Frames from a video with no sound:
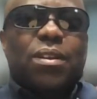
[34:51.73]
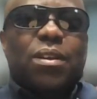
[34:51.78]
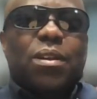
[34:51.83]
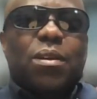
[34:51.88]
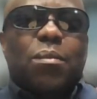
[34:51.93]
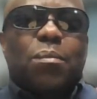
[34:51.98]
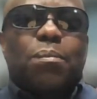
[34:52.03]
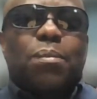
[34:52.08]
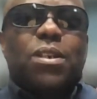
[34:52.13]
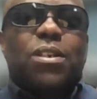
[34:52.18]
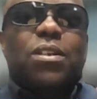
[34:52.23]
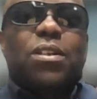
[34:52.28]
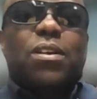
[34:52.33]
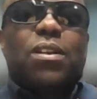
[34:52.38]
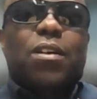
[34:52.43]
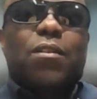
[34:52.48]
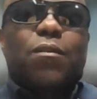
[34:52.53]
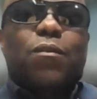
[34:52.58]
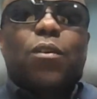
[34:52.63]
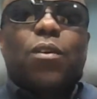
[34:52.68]

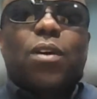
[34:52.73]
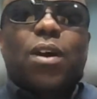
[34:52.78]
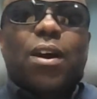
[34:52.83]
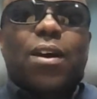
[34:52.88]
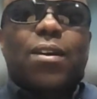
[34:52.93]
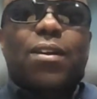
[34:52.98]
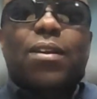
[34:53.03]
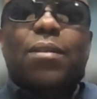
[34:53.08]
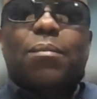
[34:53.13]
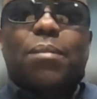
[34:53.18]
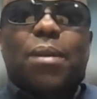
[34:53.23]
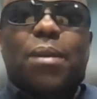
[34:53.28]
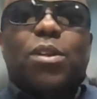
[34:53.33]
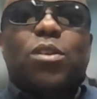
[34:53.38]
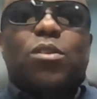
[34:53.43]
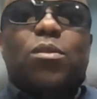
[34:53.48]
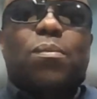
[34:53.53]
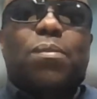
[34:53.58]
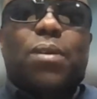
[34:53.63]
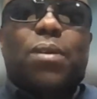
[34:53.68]
particularly for carrying baby
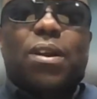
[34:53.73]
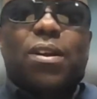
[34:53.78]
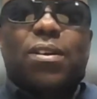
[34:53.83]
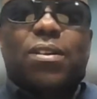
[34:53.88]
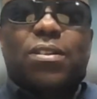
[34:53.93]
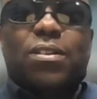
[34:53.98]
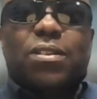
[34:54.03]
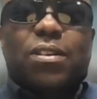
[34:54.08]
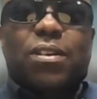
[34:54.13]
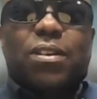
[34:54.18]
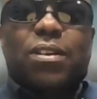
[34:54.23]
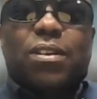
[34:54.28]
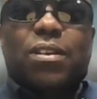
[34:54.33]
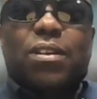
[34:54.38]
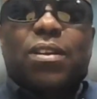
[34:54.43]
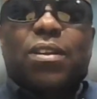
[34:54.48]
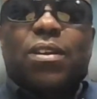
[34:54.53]
to pregnancy,